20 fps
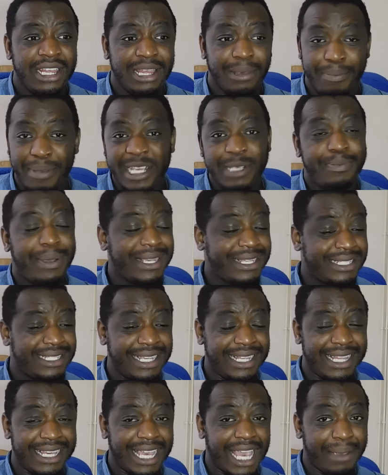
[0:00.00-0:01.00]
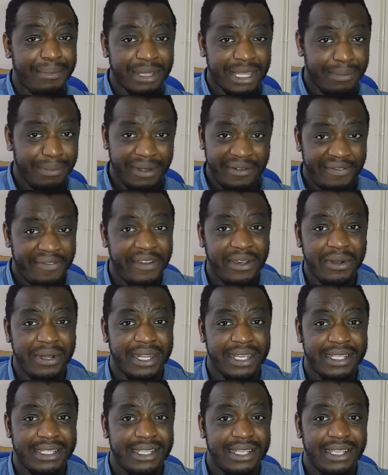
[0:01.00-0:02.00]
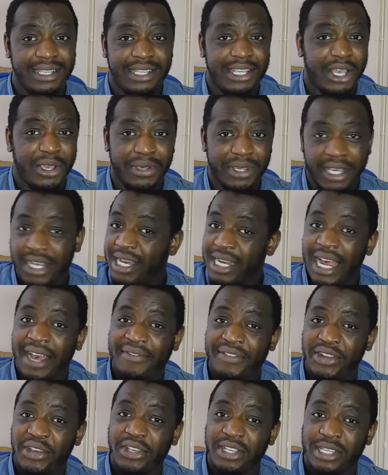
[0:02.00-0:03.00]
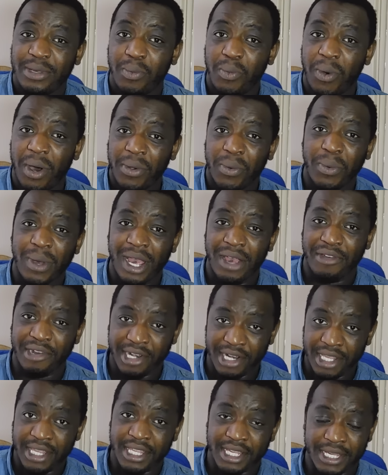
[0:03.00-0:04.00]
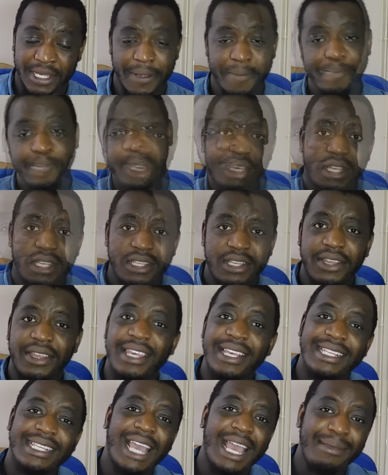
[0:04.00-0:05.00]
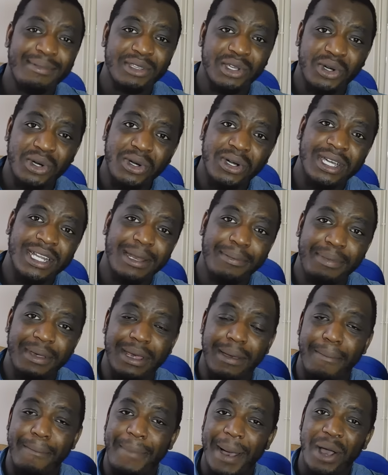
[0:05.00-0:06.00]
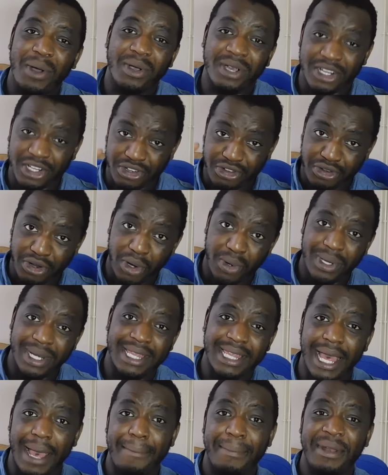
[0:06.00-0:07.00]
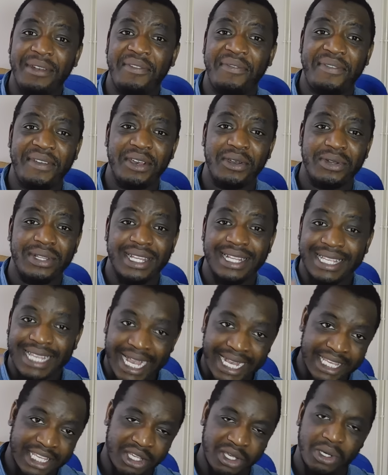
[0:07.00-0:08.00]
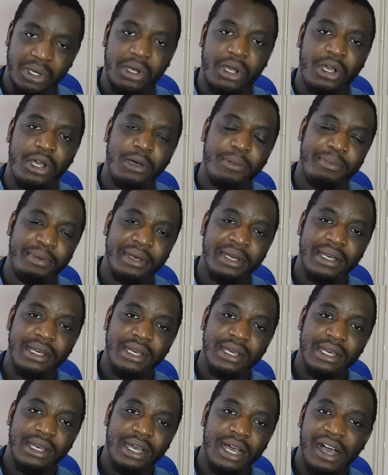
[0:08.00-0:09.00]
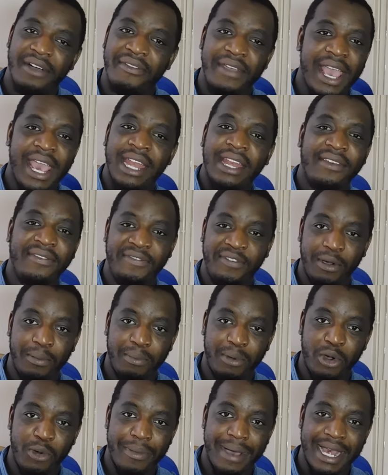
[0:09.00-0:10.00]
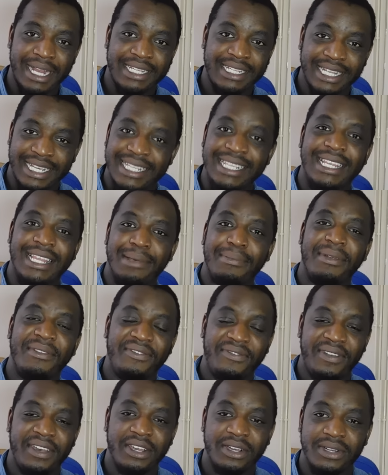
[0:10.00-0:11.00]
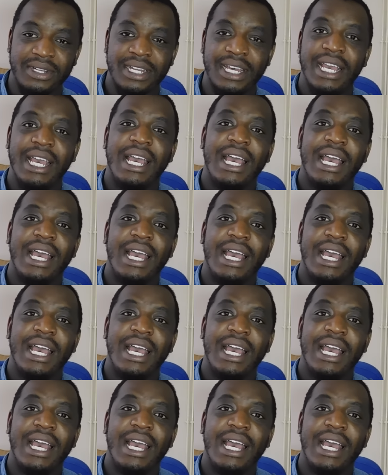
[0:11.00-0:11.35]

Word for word: the best passers in the game are the midfielders, so you're going to have to use them one way or another. So this game's all going to be about controlling that midfield. The tactical hub of any football match is in the midfield,